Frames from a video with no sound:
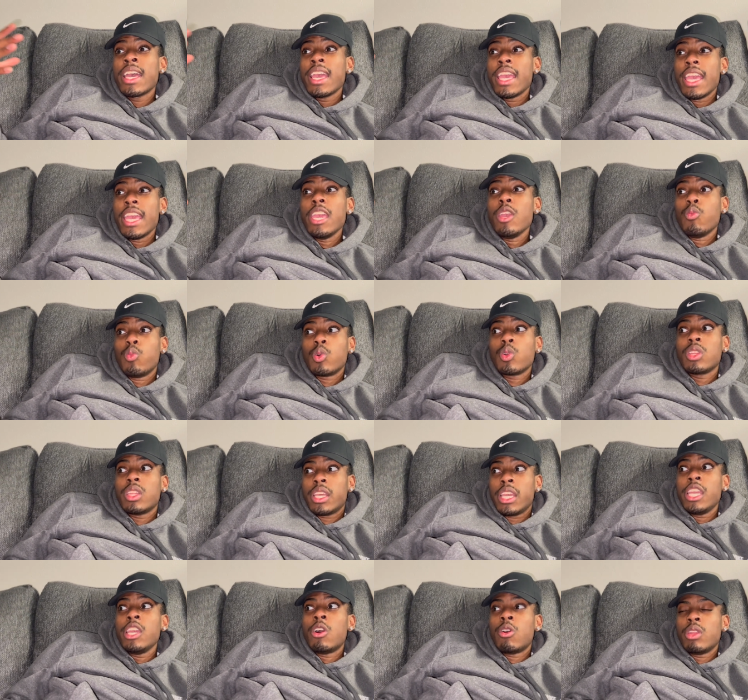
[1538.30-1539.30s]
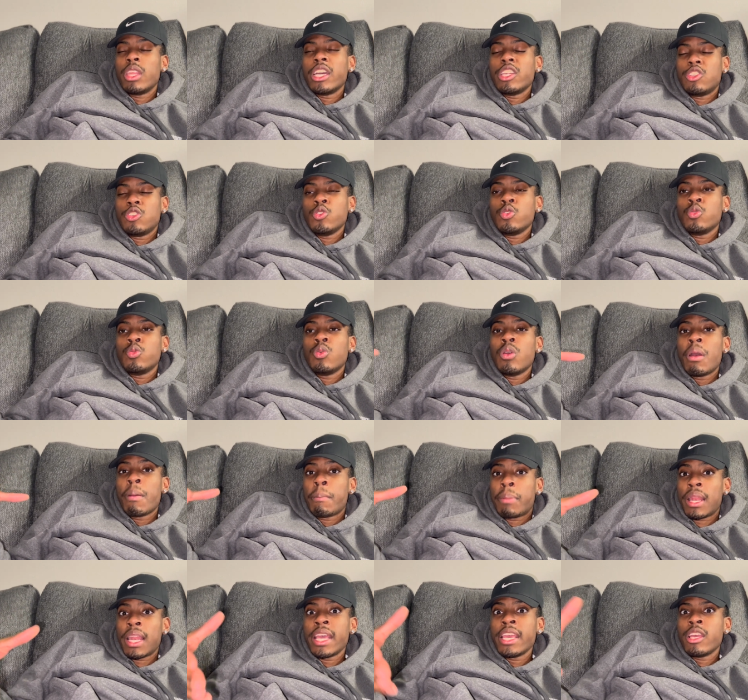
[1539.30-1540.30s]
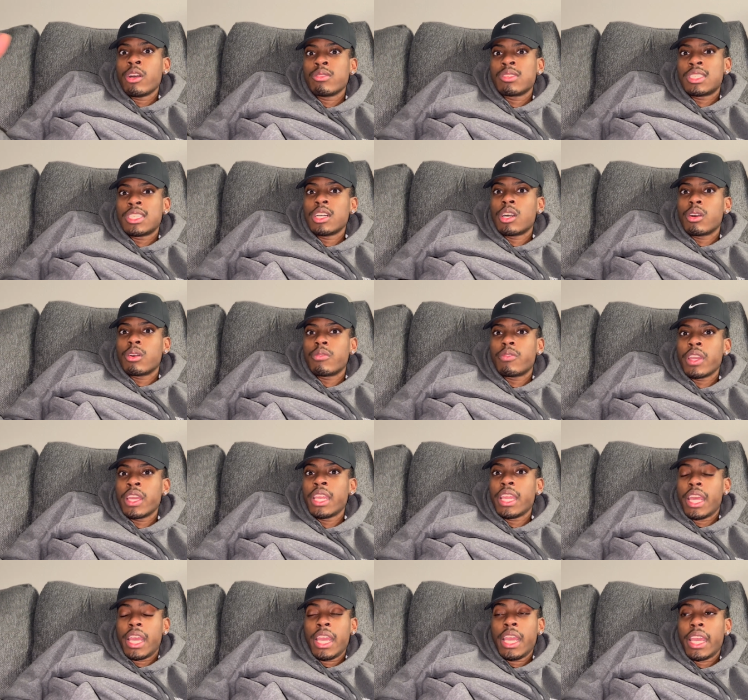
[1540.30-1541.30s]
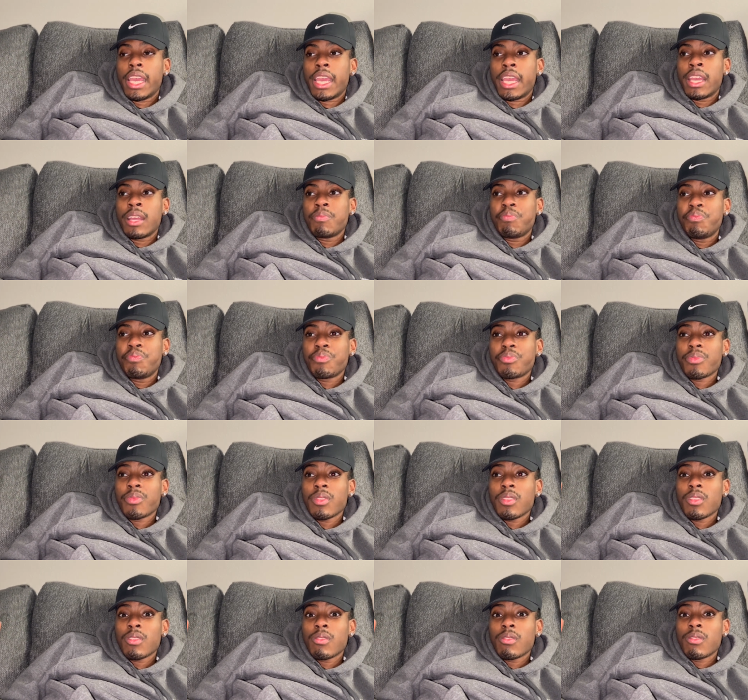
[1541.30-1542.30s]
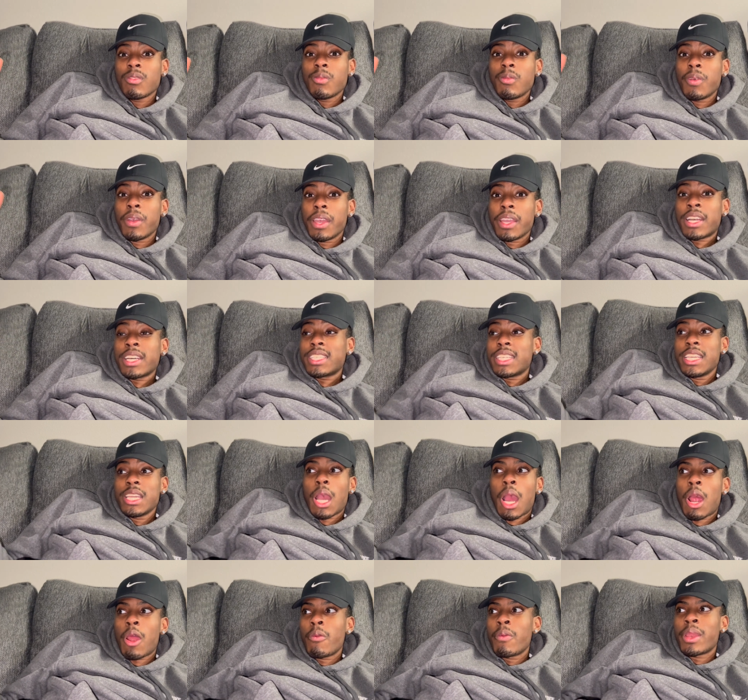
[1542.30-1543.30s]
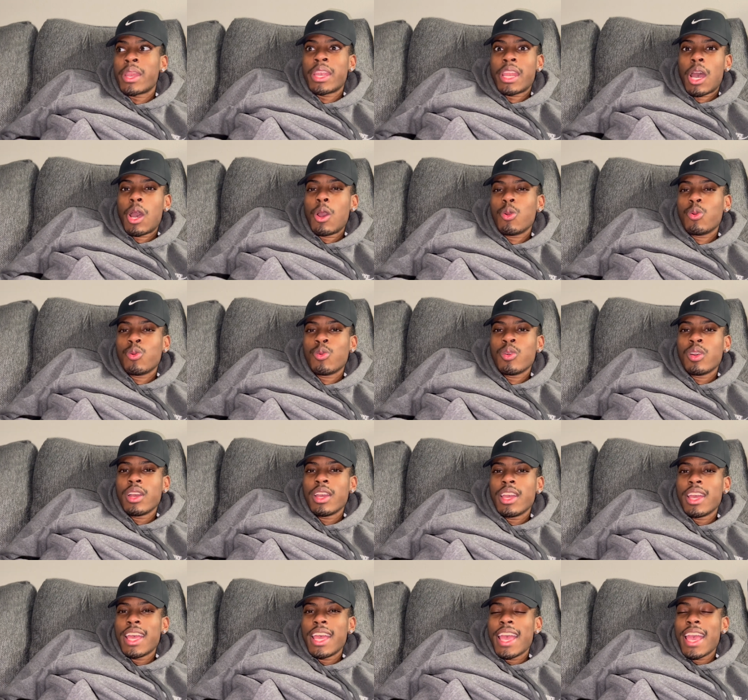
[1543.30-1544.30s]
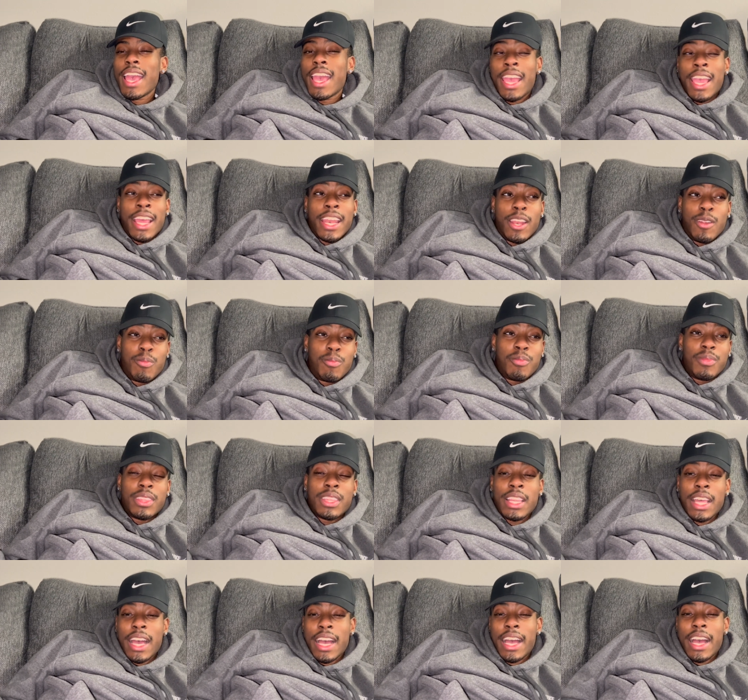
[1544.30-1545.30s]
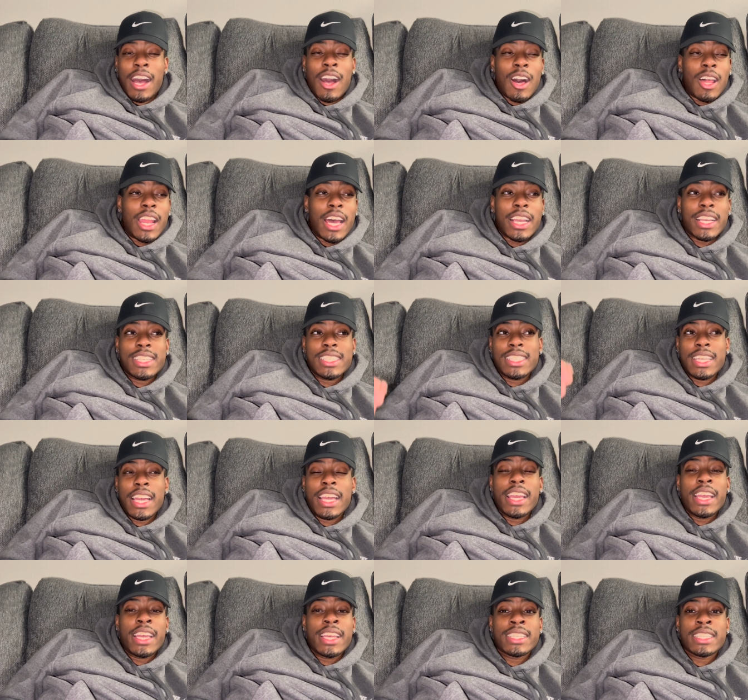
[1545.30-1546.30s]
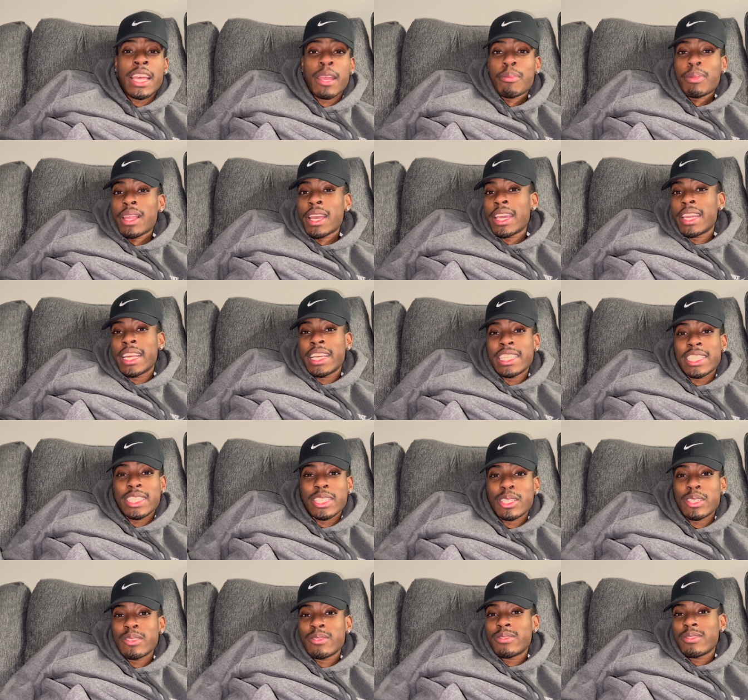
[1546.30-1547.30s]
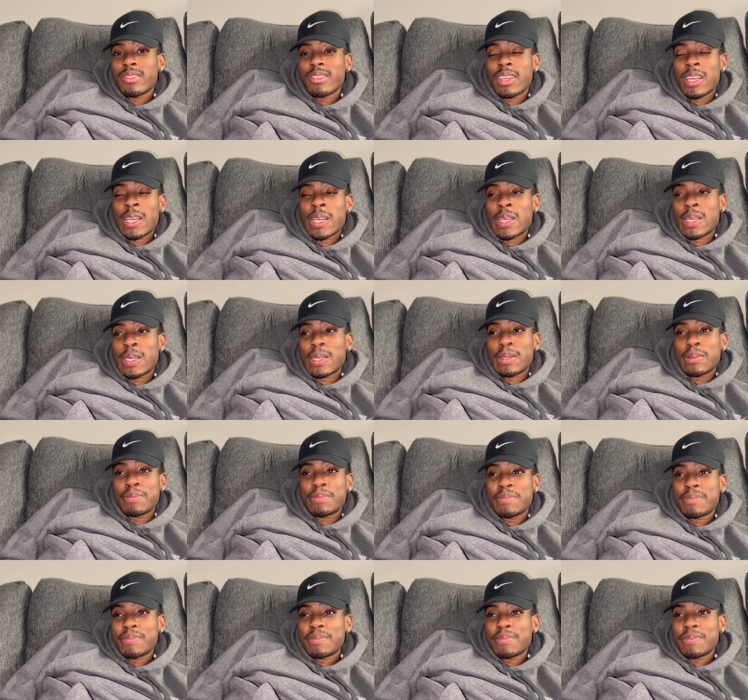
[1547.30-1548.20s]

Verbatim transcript: he will he gonna let you play yourself in the end. Cause he already know. And them all I can say is they played themselves. Um